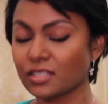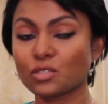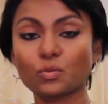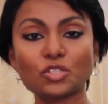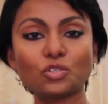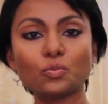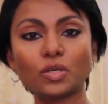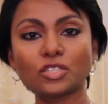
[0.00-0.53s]
So
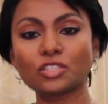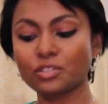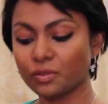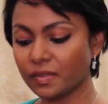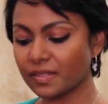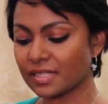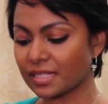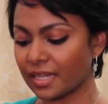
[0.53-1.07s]
what you want to
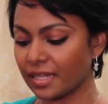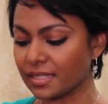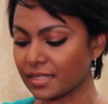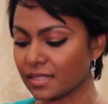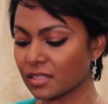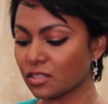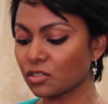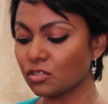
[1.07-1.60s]
do in this
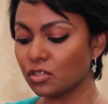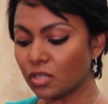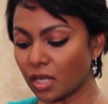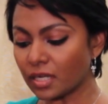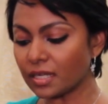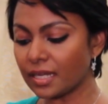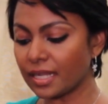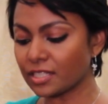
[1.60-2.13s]
case is to
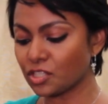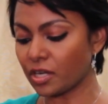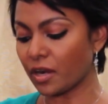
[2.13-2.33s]
not let